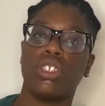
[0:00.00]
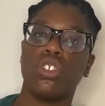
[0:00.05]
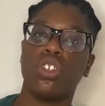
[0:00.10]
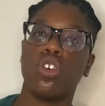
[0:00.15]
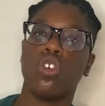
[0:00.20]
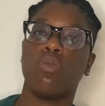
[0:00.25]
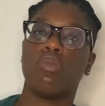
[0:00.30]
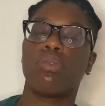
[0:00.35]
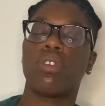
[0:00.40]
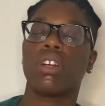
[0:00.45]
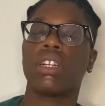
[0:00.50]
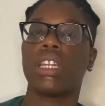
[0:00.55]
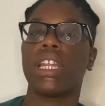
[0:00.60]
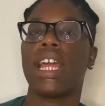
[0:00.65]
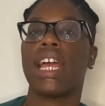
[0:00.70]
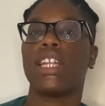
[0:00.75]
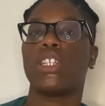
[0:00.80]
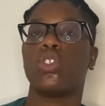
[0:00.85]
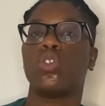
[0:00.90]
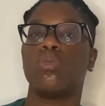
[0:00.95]
you know, Brooklyn
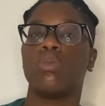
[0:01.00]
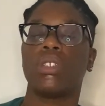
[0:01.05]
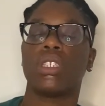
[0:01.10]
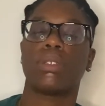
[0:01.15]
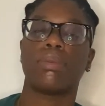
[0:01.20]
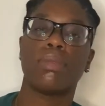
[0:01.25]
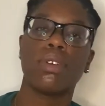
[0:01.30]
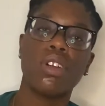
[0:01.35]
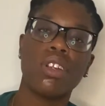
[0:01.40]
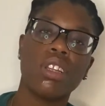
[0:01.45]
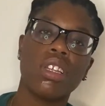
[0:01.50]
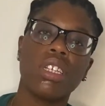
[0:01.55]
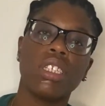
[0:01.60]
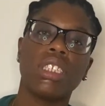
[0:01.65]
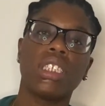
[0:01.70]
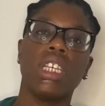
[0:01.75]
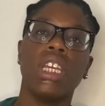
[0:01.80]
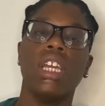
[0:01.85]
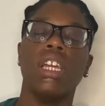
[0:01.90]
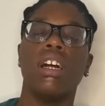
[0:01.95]
had too much
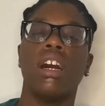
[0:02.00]
murders.